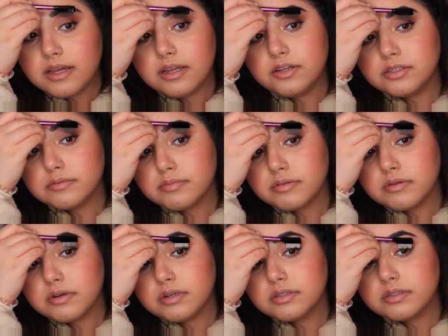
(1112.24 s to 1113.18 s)
And just
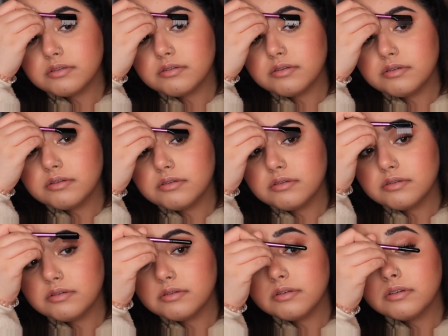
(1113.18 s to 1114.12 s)
brush through.
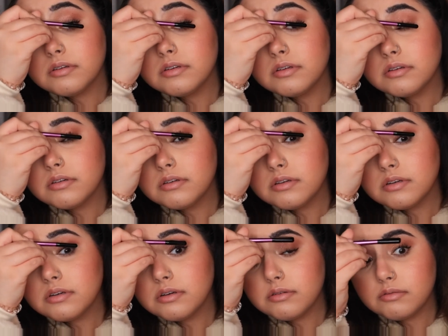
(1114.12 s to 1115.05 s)

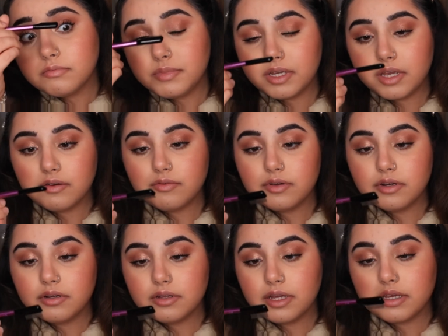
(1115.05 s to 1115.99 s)
Oh, be careful you
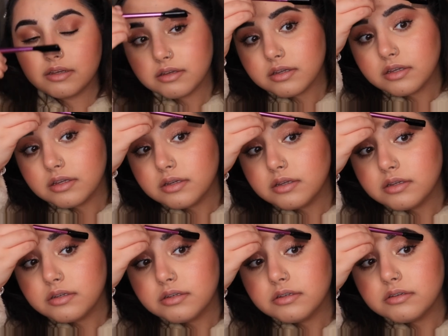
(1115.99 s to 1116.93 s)
don't like
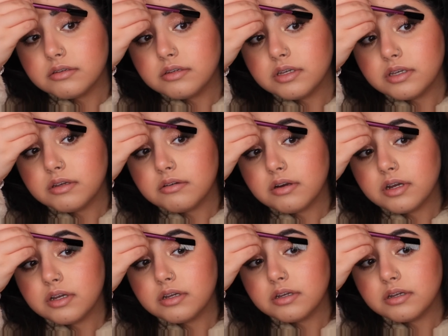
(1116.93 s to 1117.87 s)
hit your eye.